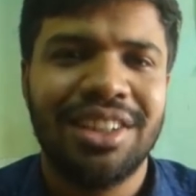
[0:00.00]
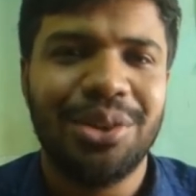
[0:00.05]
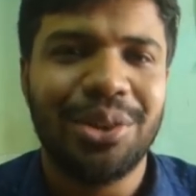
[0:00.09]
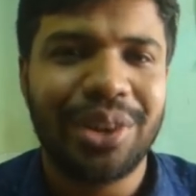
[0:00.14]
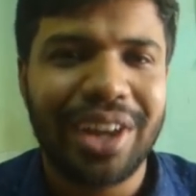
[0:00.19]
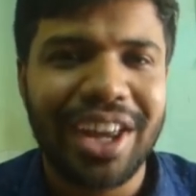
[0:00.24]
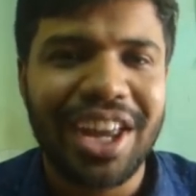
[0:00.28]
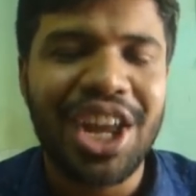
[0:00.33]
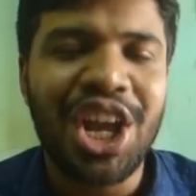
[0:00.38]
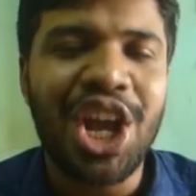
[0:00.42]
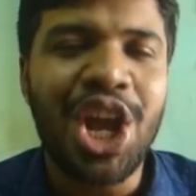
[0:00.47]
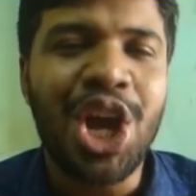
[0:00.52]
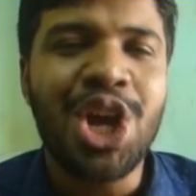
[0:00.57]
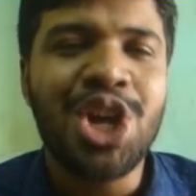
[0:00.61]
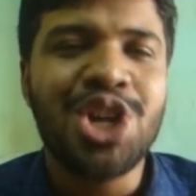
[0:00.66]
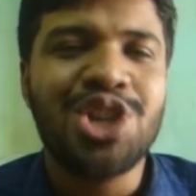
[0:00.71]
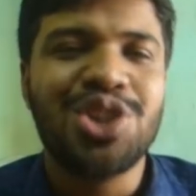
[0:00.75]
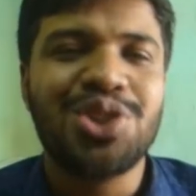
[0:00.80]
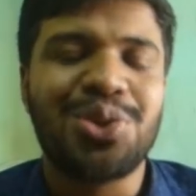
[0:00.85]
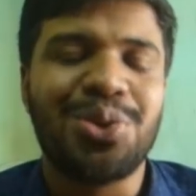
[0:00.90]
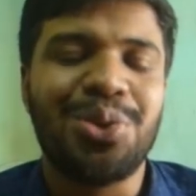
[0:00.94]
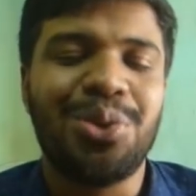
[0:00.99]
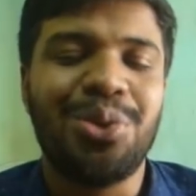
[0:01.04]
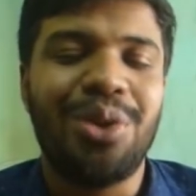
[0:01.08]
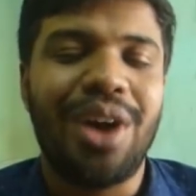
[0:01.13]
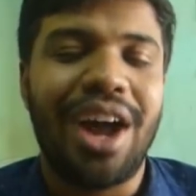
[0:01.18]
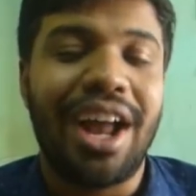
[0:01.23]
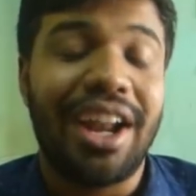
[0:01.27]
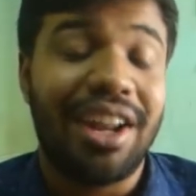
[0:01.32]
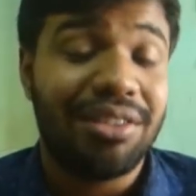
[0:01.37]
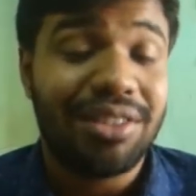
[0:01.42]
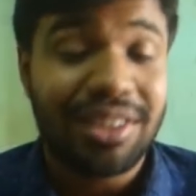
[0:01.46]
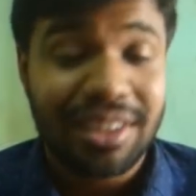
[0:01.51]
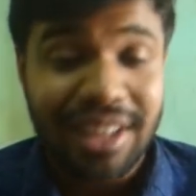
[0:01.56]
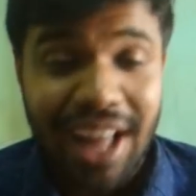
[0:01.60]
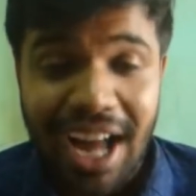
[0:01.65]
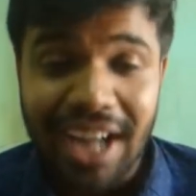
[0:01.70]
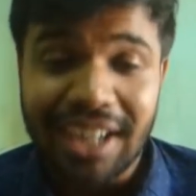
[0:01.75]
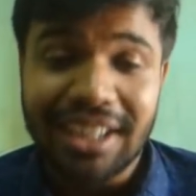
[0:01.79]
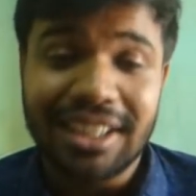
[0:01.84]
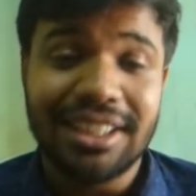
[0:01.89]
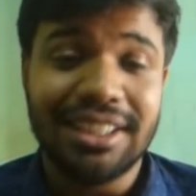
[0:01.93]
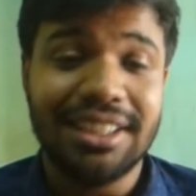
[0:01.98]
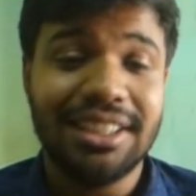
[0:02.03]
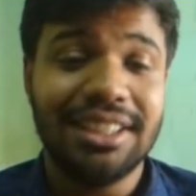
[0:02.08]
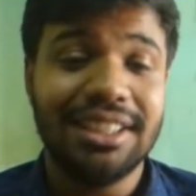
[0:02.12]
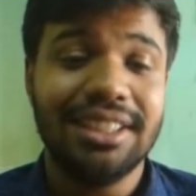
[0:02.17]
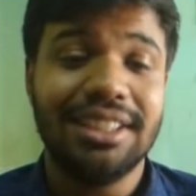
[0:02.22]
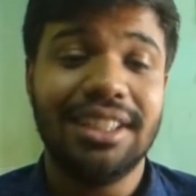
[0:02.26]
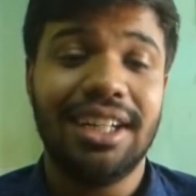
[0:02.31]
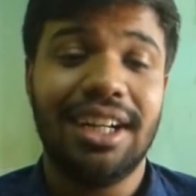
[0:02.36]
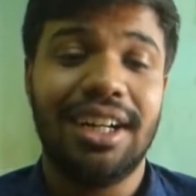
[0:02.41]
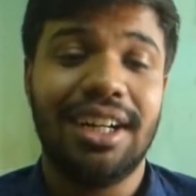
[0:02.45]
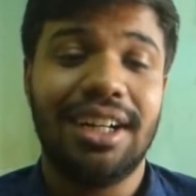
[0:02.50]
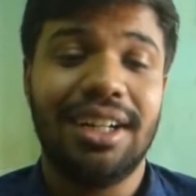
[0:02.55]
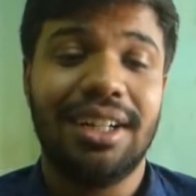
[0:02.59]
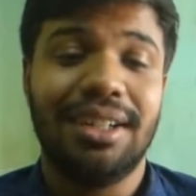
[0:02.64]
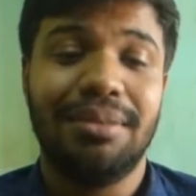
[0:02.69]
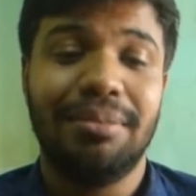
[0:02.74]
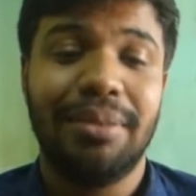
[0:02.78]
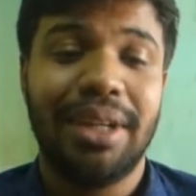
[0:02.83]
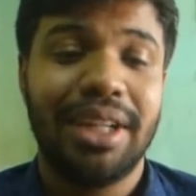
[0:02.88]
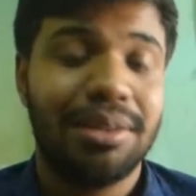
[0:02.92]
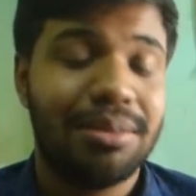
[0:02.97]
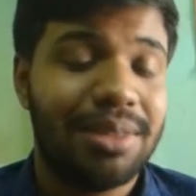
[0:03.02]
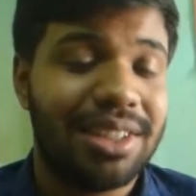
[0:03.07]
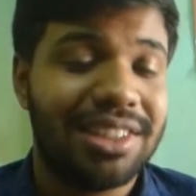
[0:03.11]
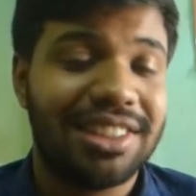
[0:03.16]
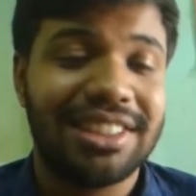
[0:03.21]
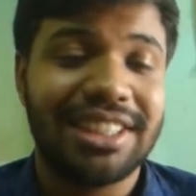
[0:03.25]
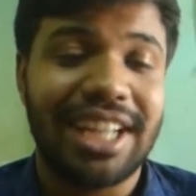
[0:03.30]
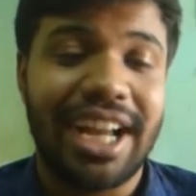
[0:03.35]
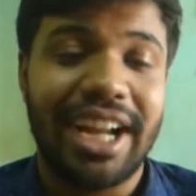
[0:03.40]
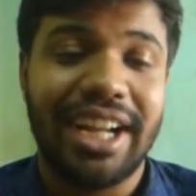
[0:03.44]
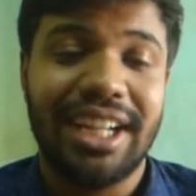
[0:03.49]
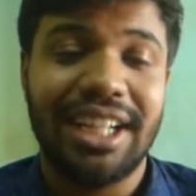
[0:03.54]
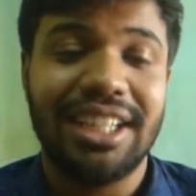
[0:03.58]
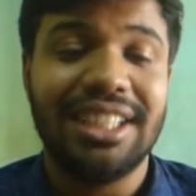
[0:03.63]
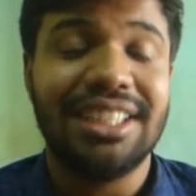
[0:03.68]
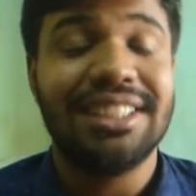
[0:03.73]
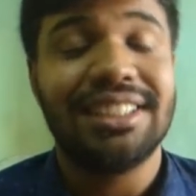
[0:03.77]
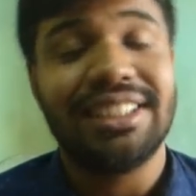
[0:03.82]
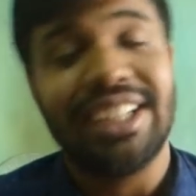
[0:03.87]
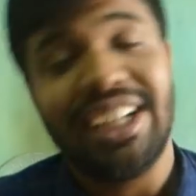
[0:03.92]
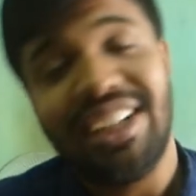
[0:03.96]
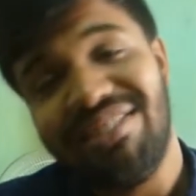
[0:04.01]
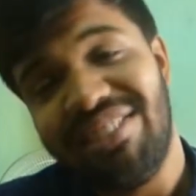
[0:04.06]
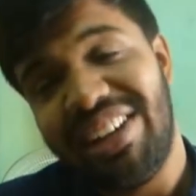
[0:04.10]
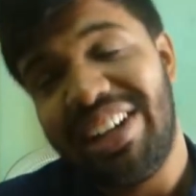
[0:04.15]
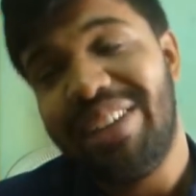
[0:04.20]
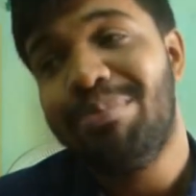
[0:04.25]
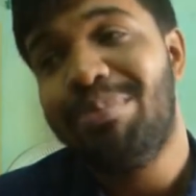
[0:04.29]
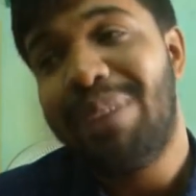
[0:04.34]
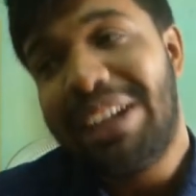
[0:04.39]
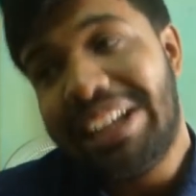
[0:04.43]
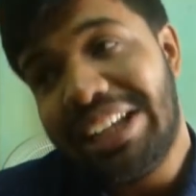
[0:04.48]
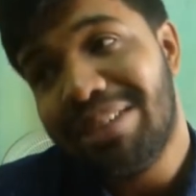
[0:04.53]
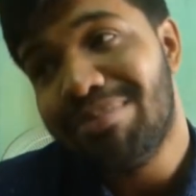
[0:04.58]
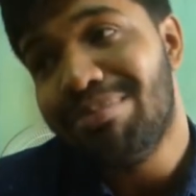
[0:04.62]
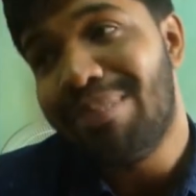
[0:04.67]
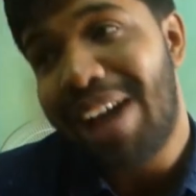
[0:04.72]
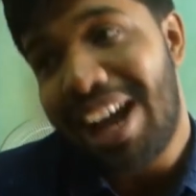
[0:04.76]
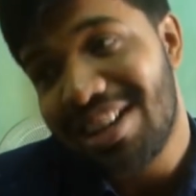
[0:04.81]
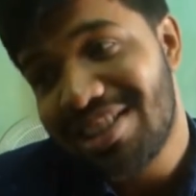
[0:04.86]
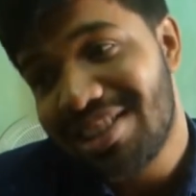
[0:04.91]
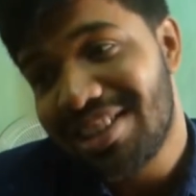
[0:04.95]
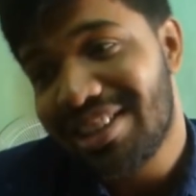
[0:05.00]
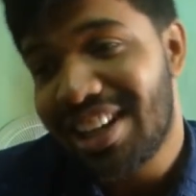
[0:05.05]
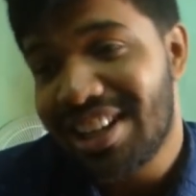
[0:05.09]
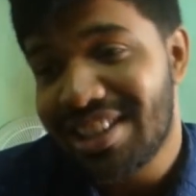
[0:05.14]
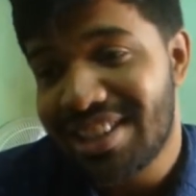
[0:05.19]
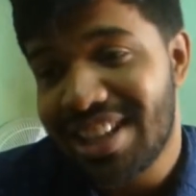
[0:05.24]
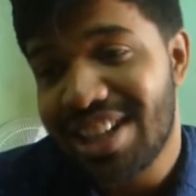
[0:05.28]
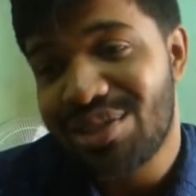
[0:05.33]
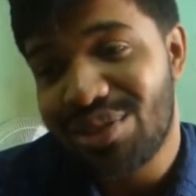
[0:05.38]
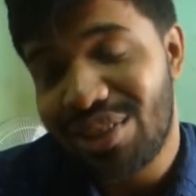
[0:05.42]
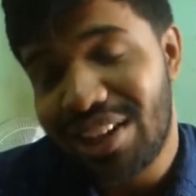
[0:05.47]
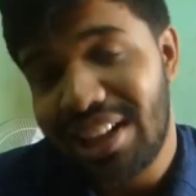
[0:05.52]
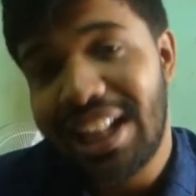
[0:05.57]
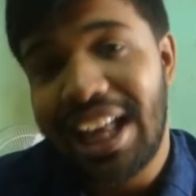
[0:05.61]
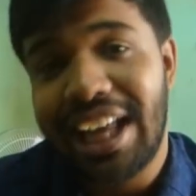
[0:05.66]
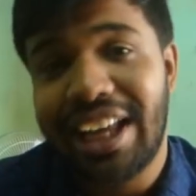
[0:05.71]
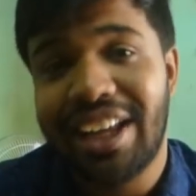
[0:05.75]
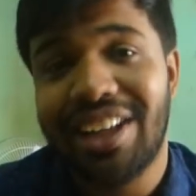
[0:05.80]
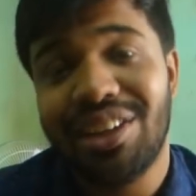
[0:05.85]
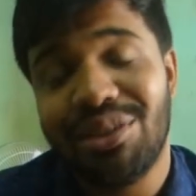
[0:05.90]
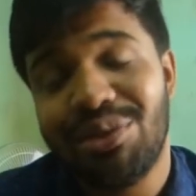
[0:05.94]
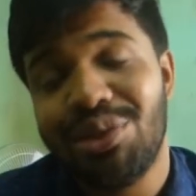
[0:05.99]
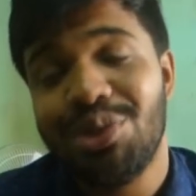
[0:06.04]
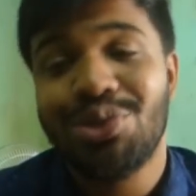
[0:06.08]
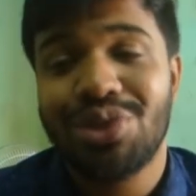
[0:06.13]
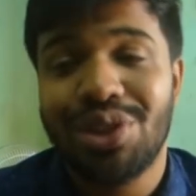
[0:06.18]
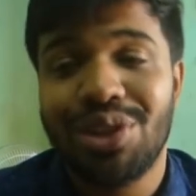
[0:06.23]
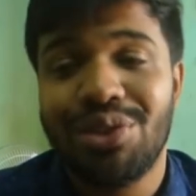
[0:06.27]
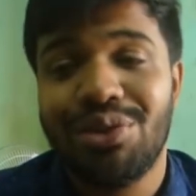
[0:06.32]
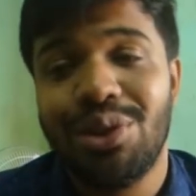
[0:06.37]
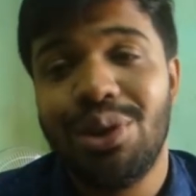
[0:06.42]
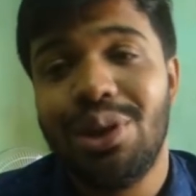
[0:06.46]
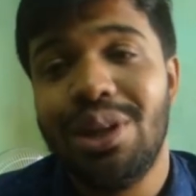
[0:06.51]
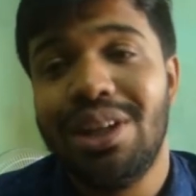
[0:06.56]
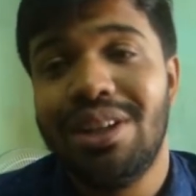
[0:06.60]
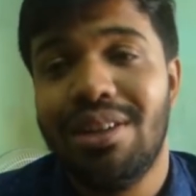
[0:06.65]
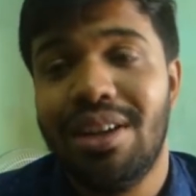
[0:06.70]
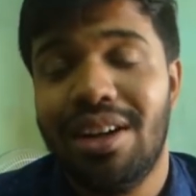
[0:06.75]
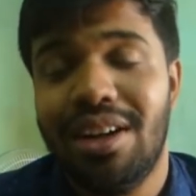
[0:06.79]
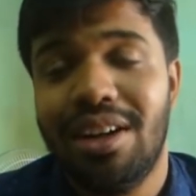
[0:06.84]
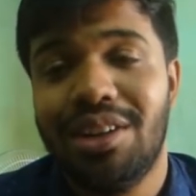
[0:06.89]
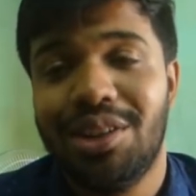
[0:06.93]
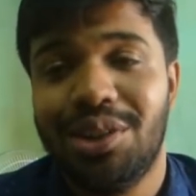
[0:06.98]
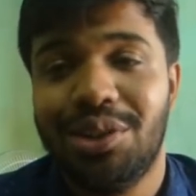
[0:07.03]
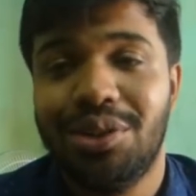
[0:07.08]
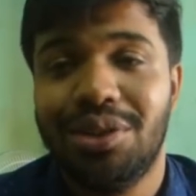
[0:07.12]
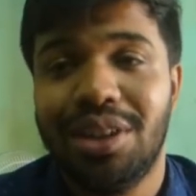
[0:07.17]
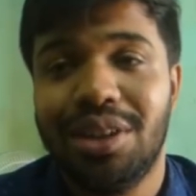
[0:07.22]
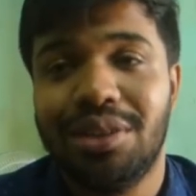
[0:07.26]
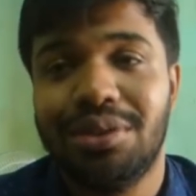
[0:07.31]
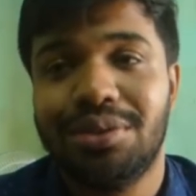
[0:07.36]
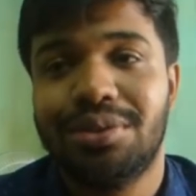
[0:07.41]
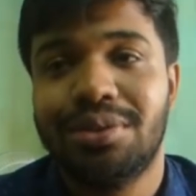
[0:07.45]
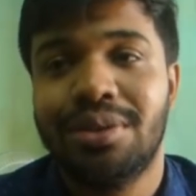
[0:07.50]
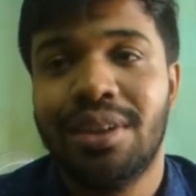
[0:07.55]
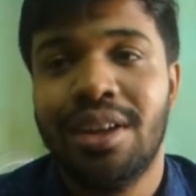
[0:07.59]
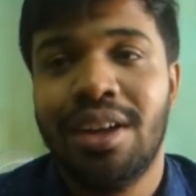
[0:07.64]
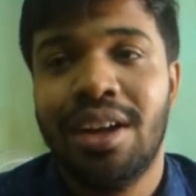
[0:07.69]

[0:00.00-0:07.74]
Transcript: Okay, so and after that he made him understand, and he said very pretty embarrassing things as well, like in the future if he if